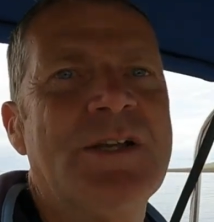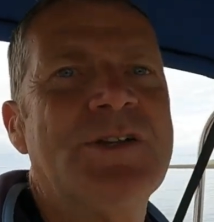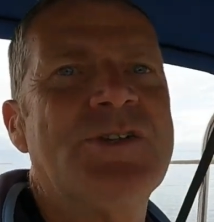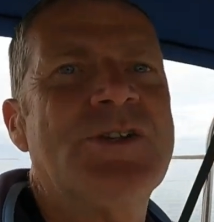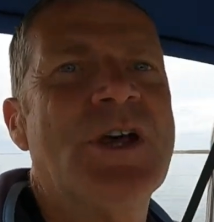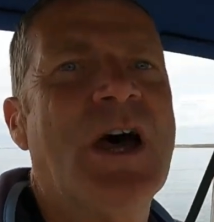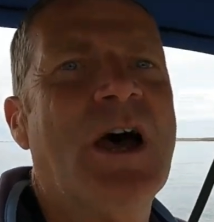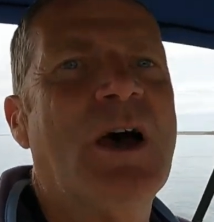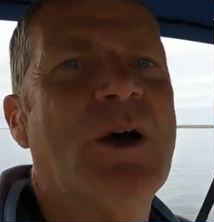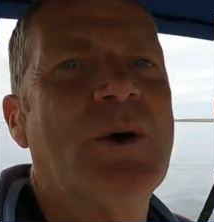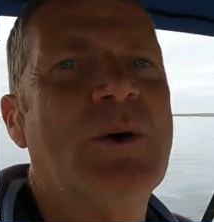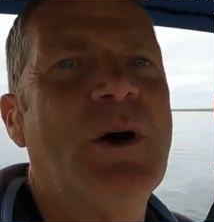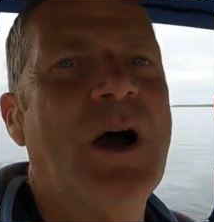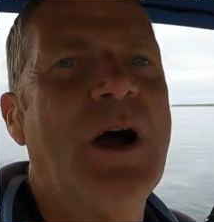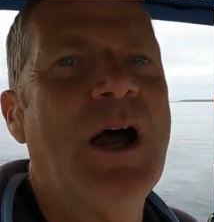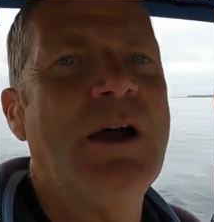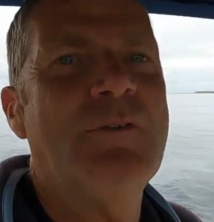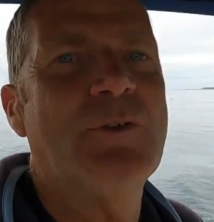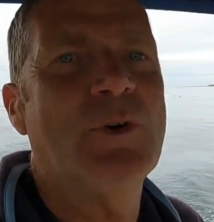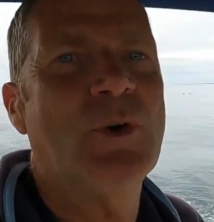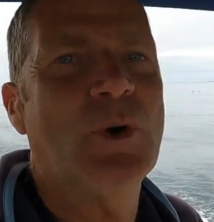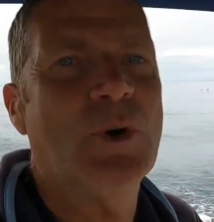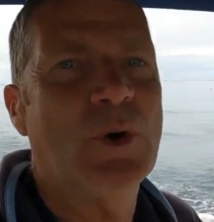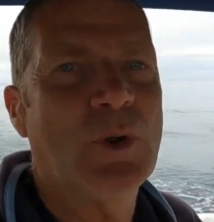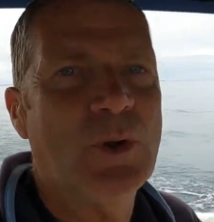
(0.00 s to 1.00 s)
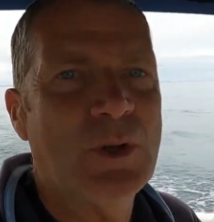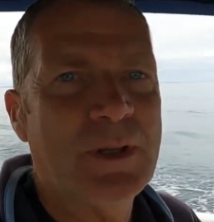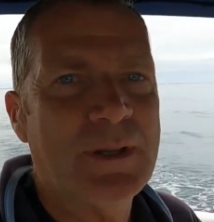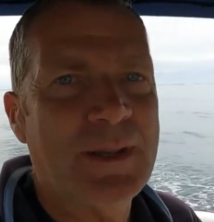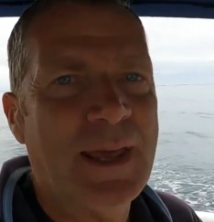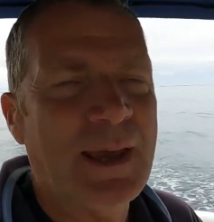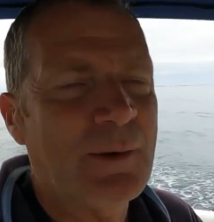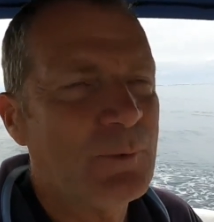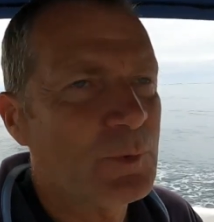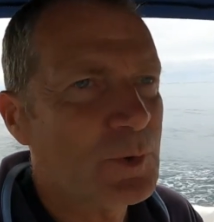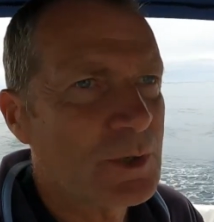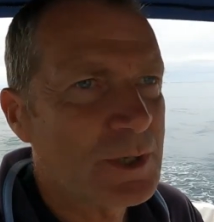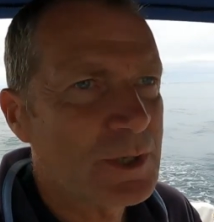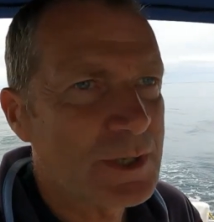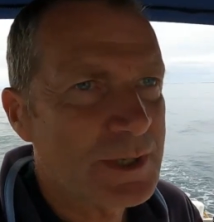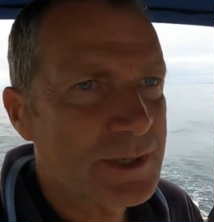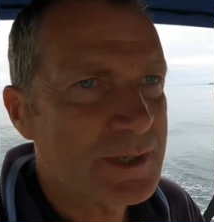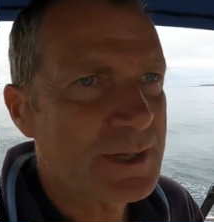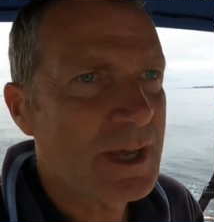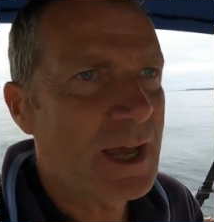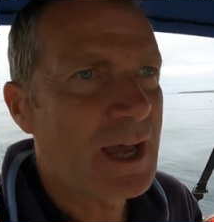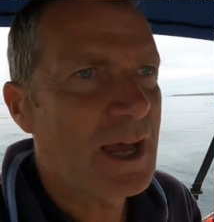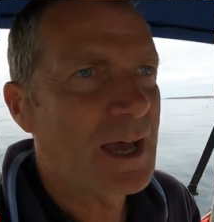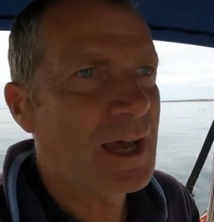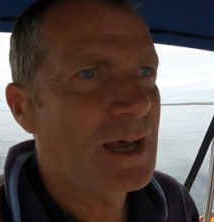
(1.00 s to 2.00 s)
So overall, that
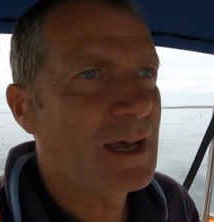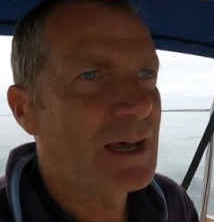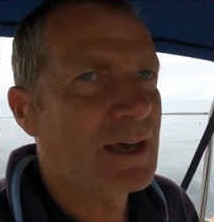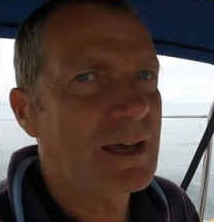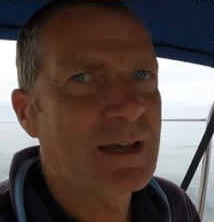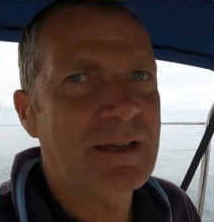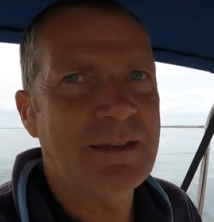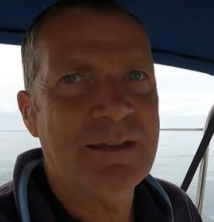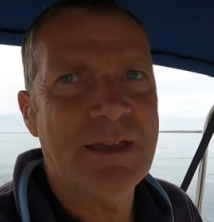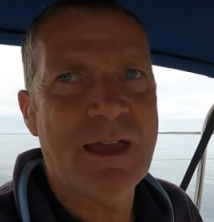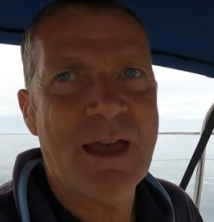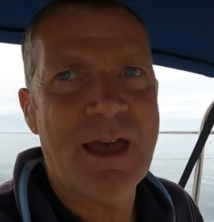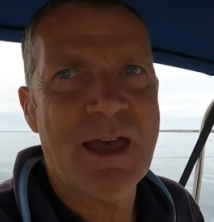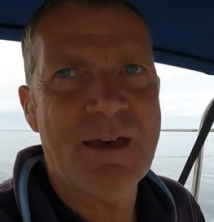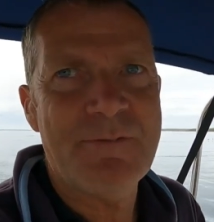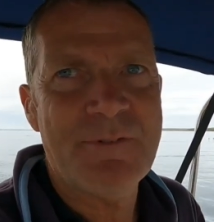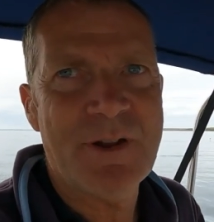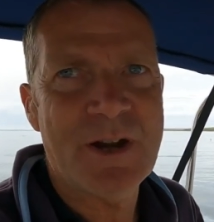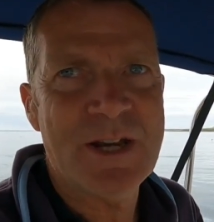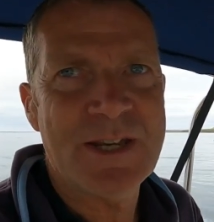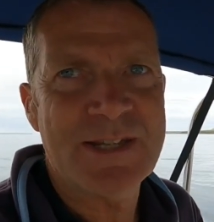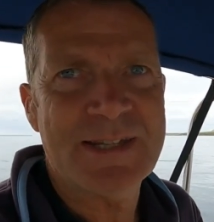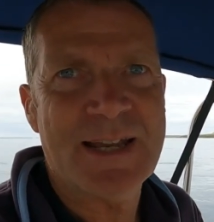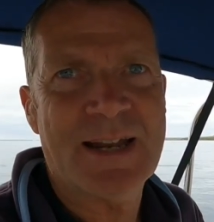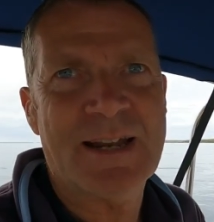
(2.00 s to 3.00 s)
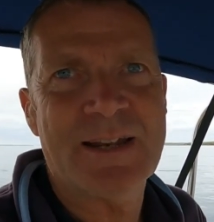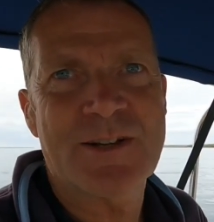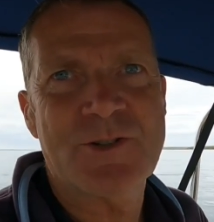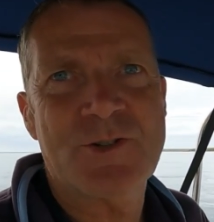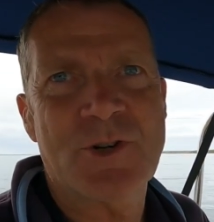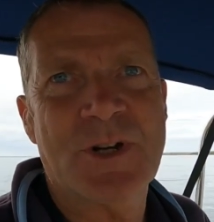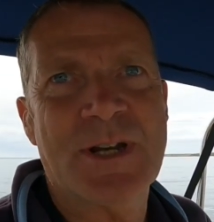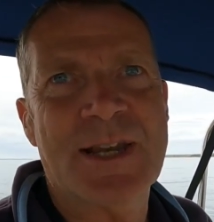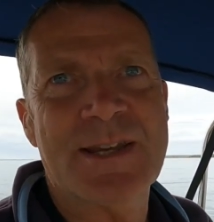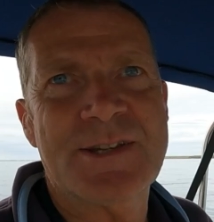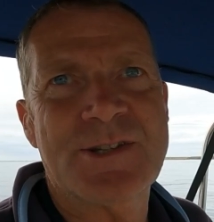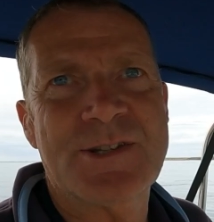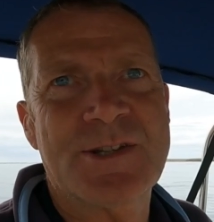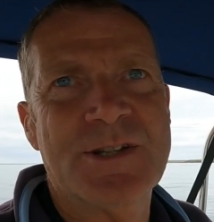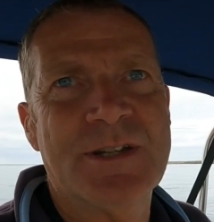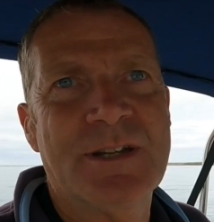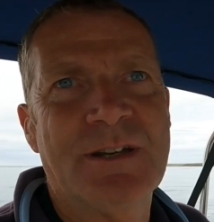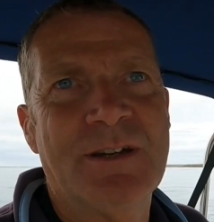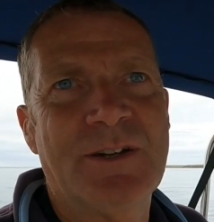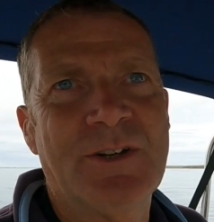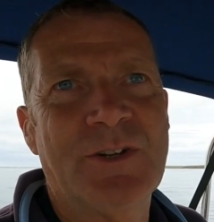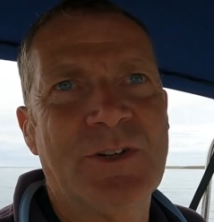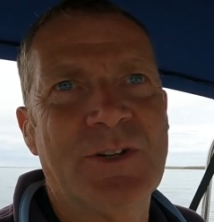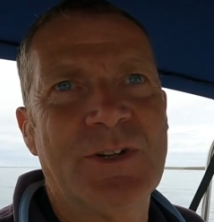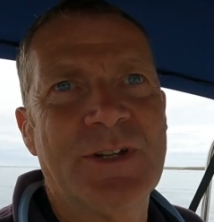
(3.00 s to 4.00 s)
was a very salutary lesson
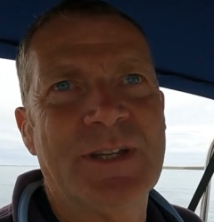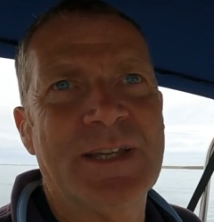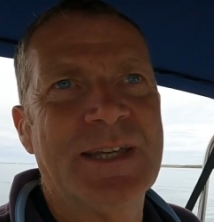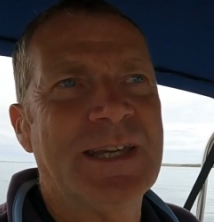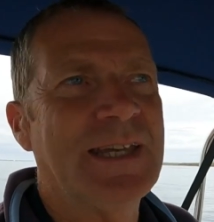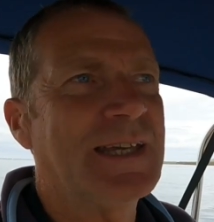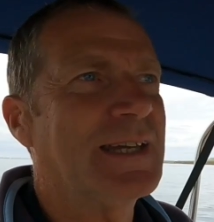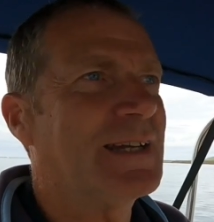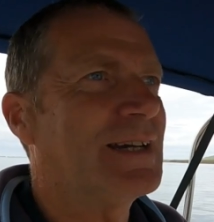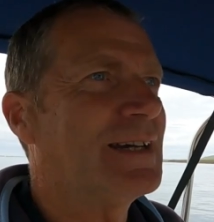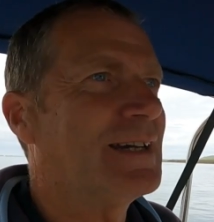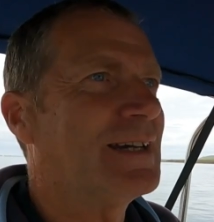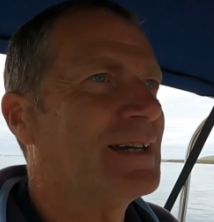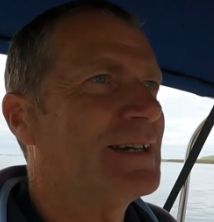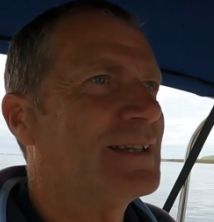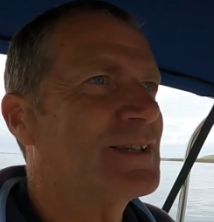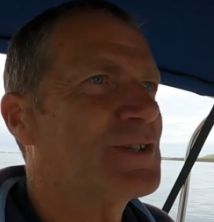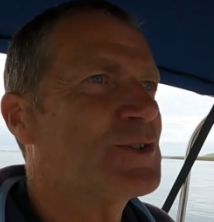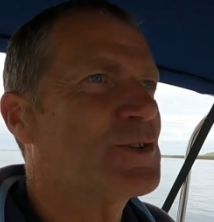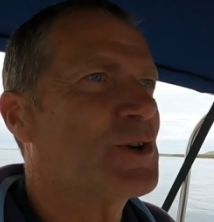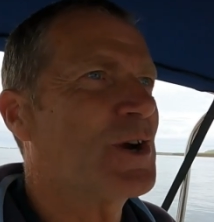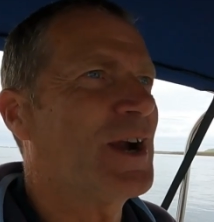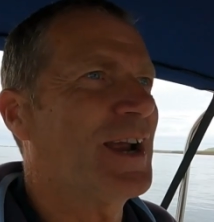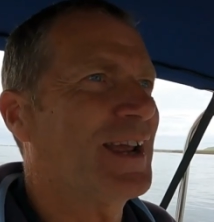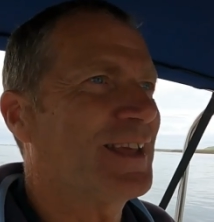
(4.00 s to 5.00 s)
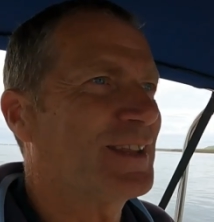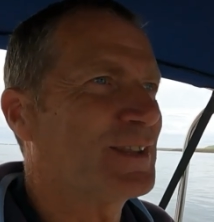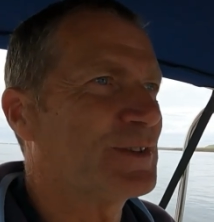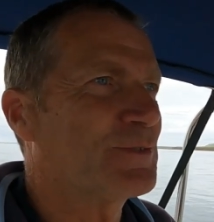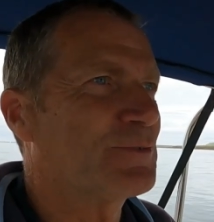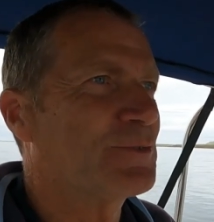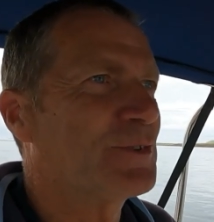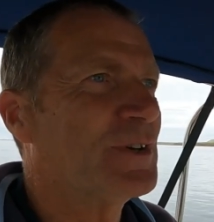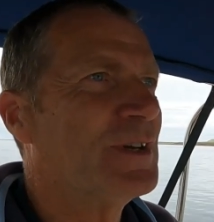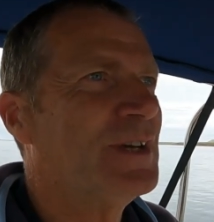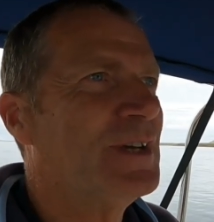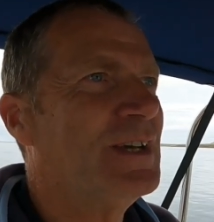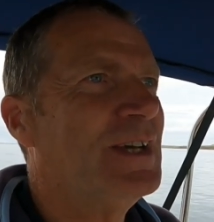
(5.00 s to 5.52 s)
on the strength of